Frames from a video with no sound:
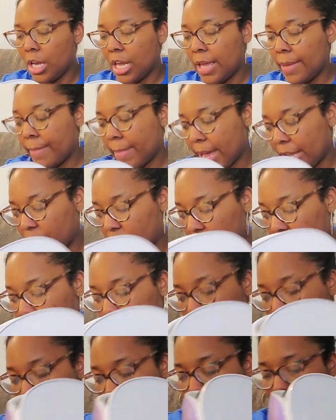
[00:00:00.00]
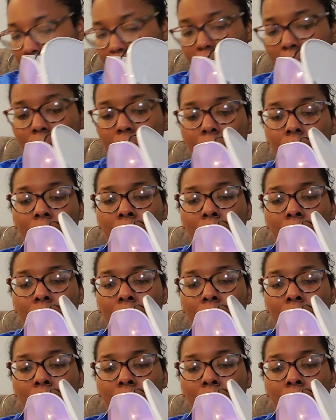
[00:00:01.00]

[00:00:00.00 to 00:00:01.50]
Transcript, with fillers: it matches my